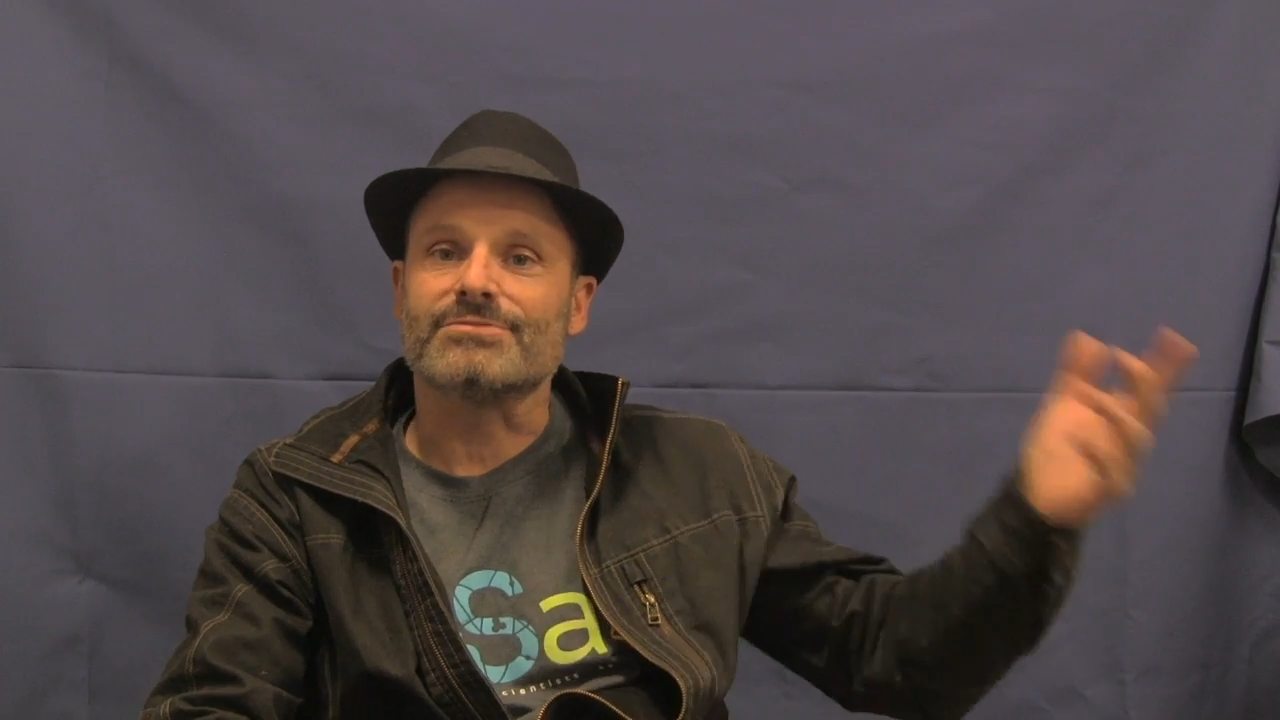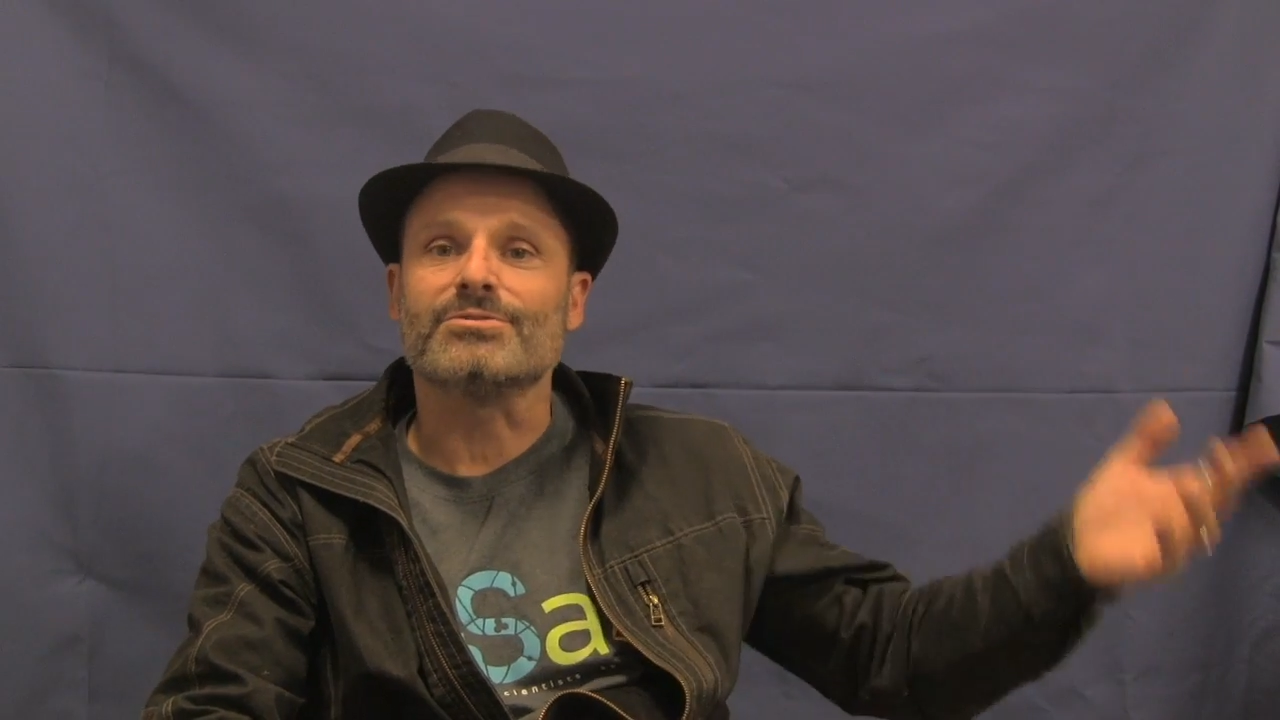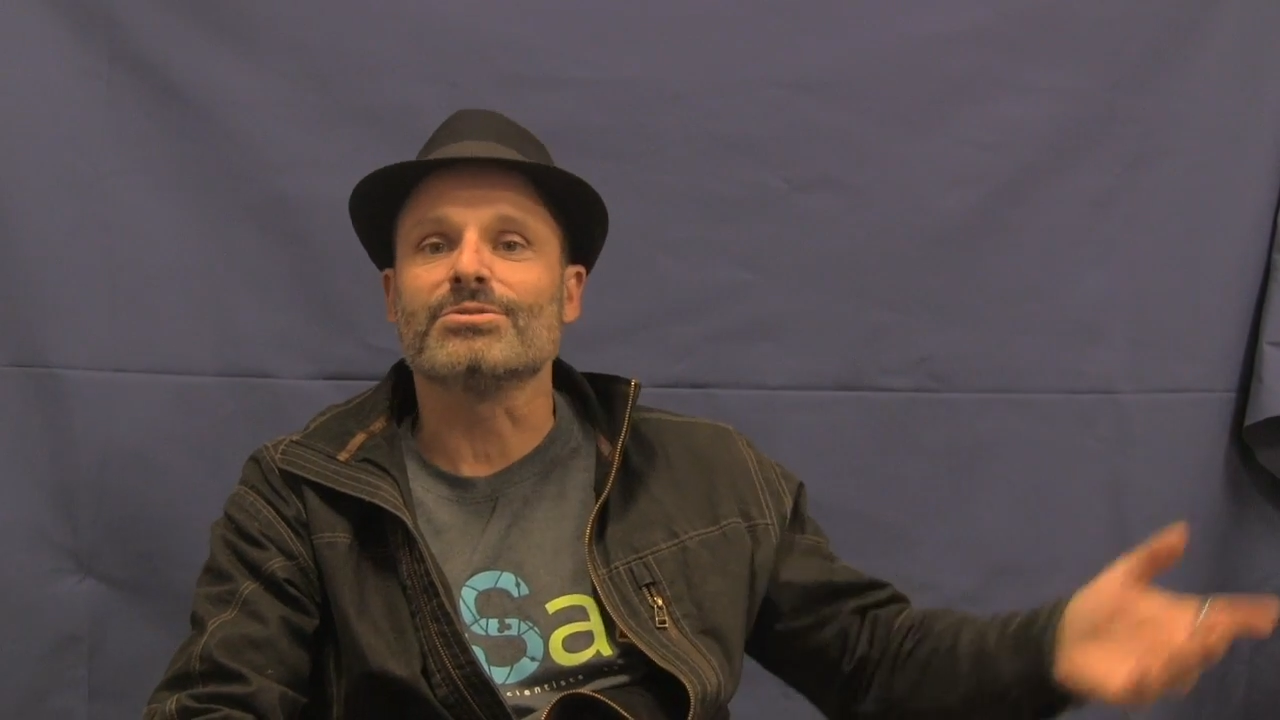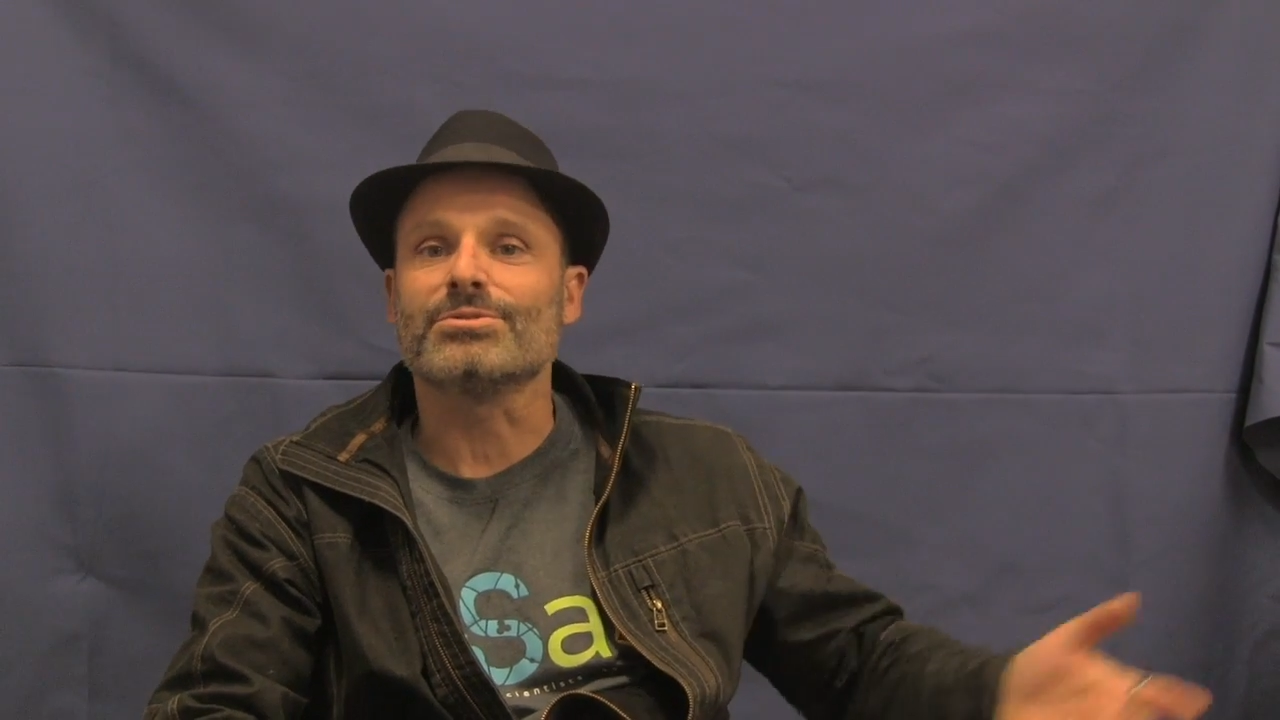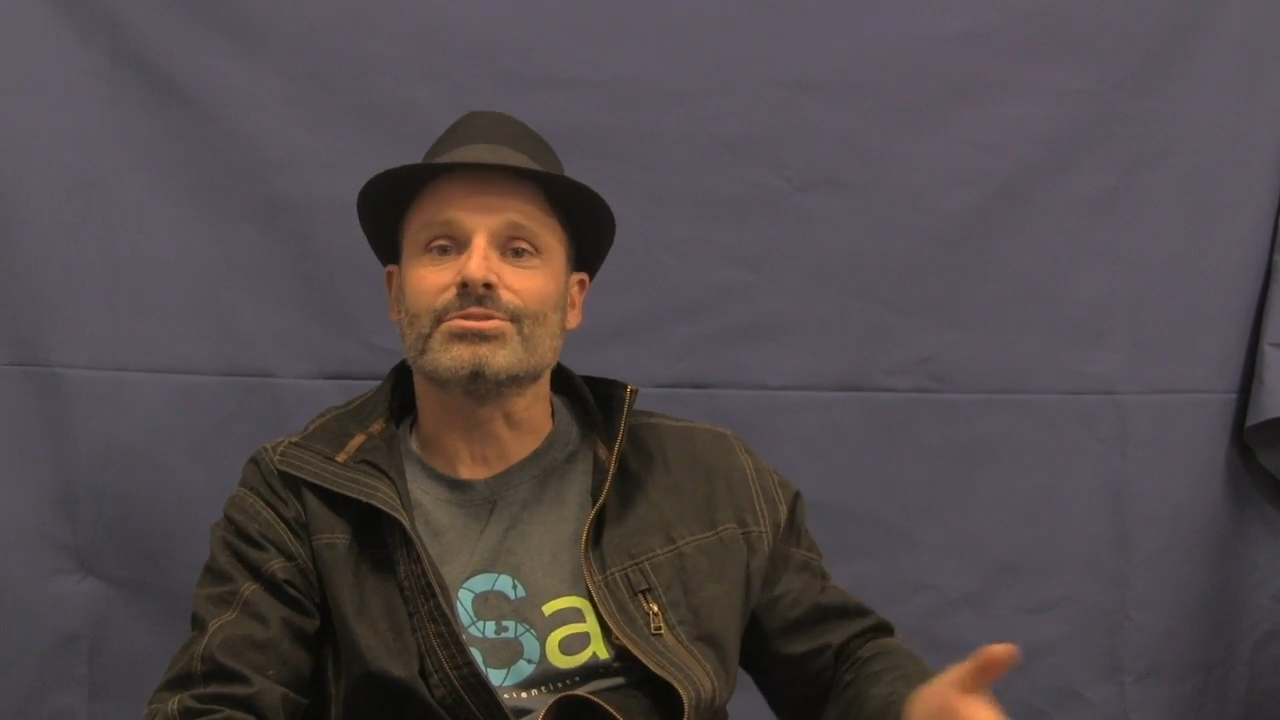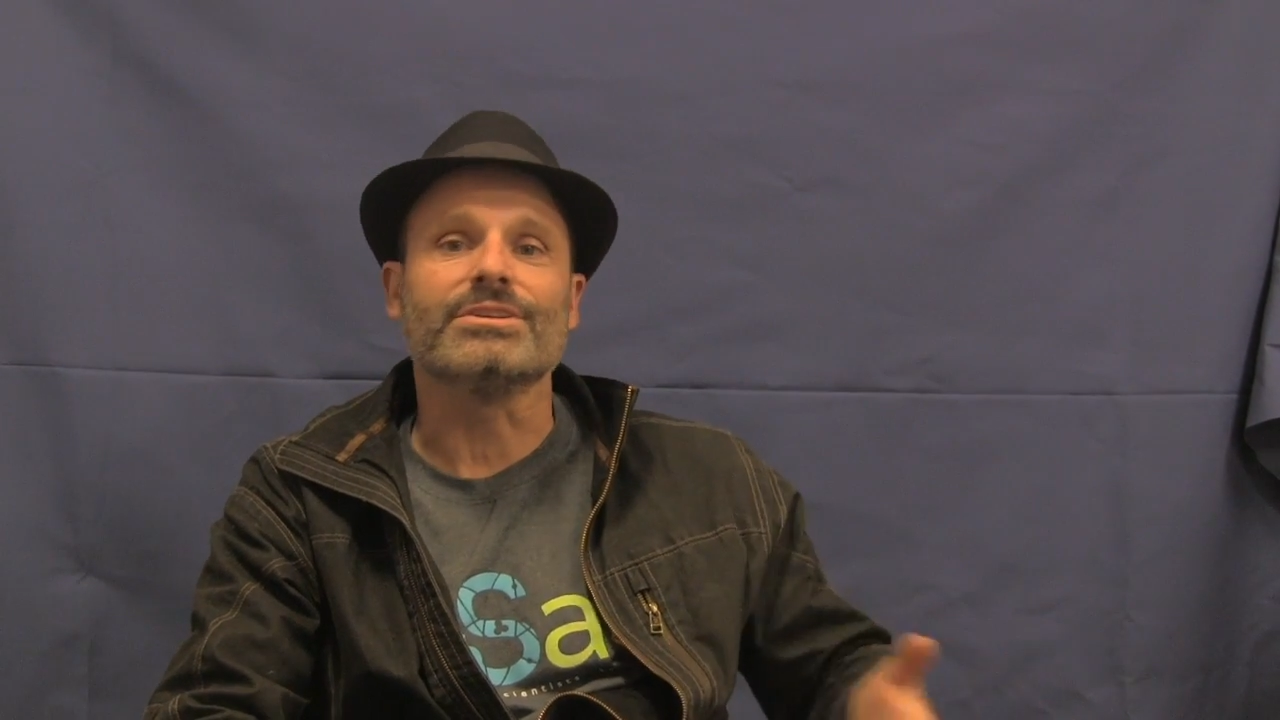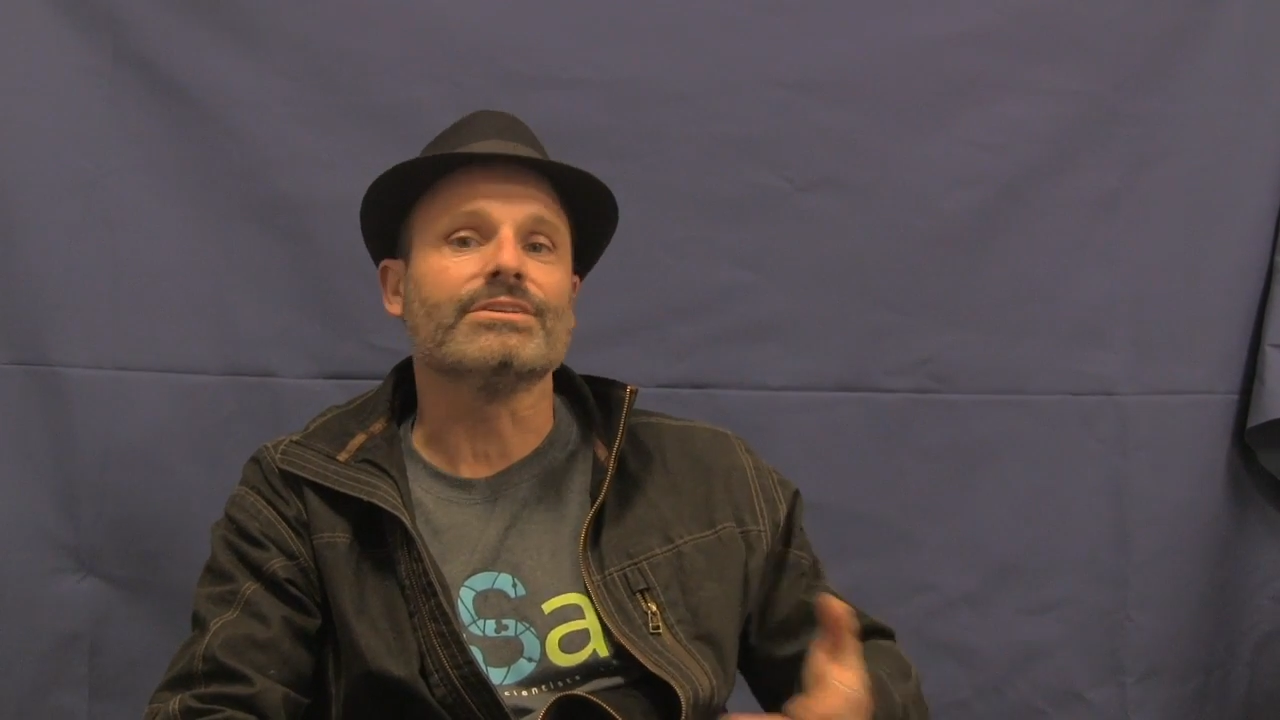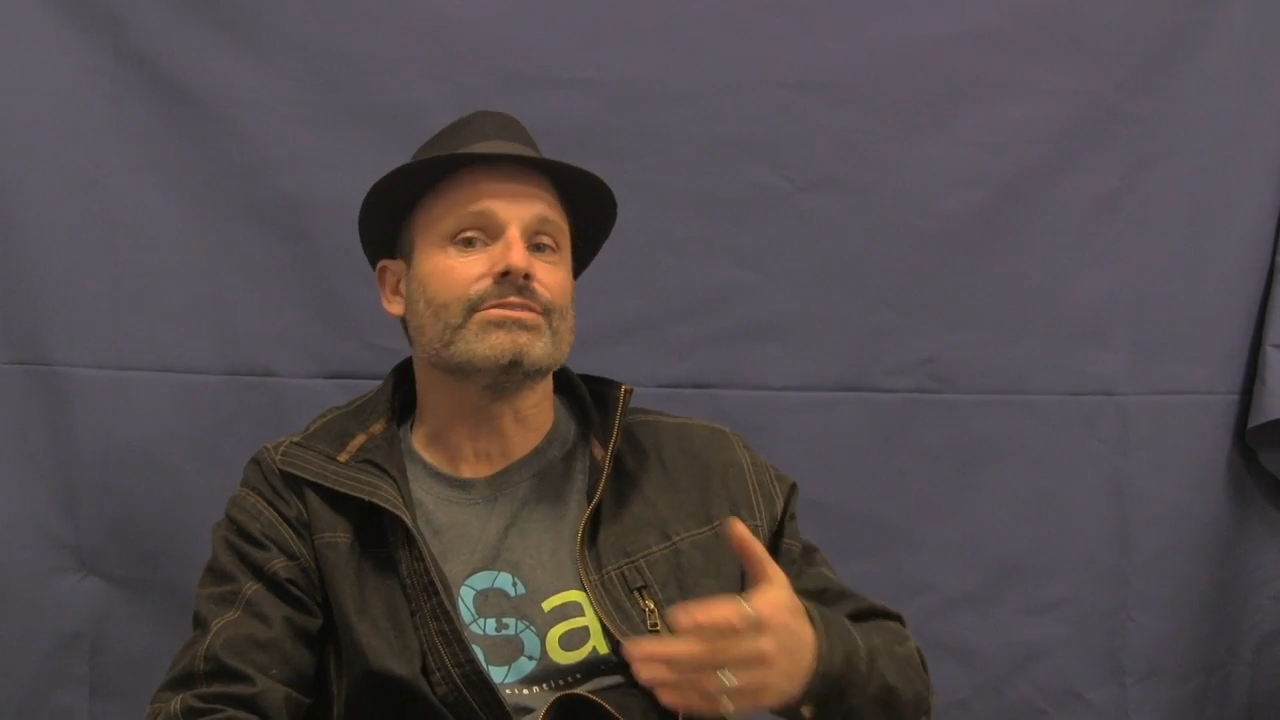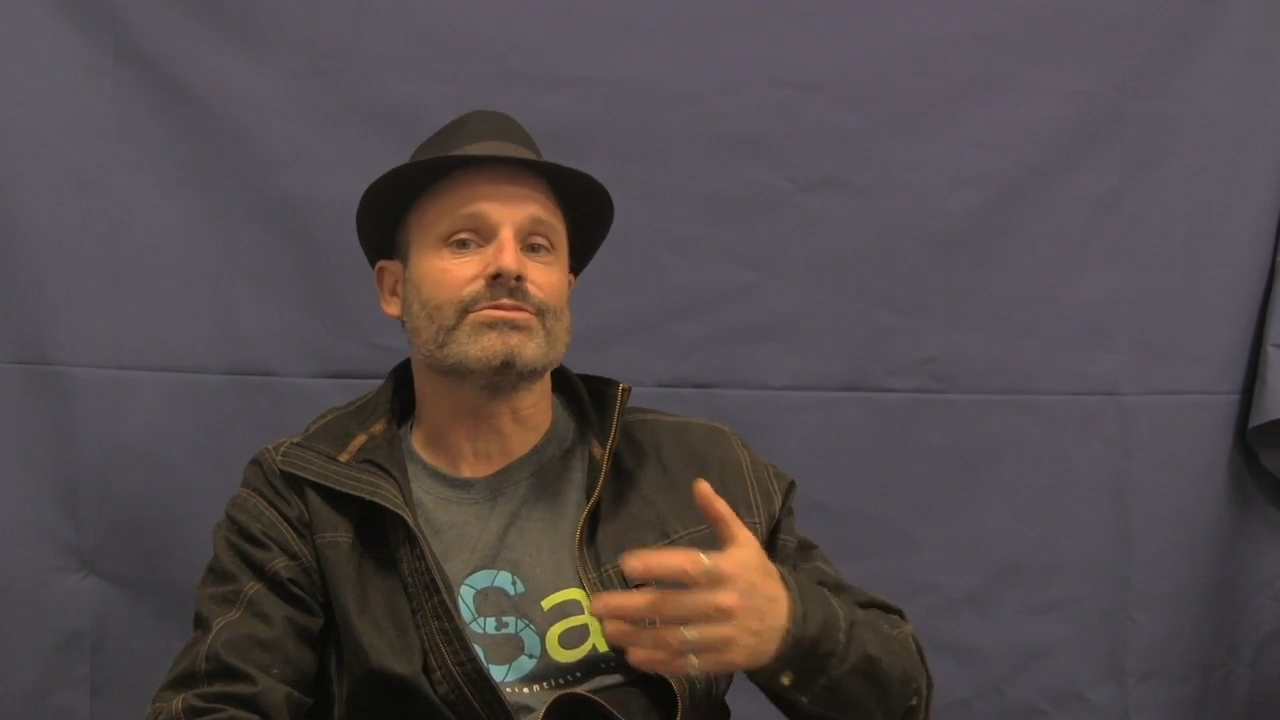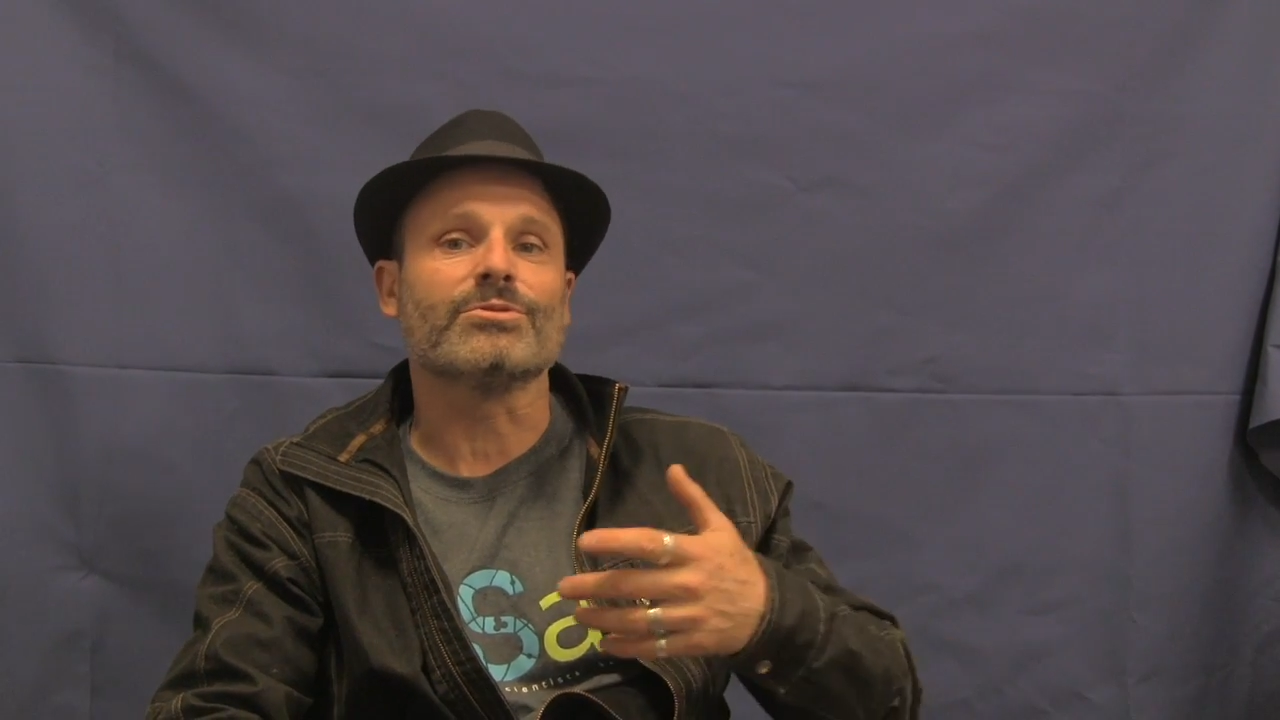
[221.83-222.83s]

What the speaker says: for 30 years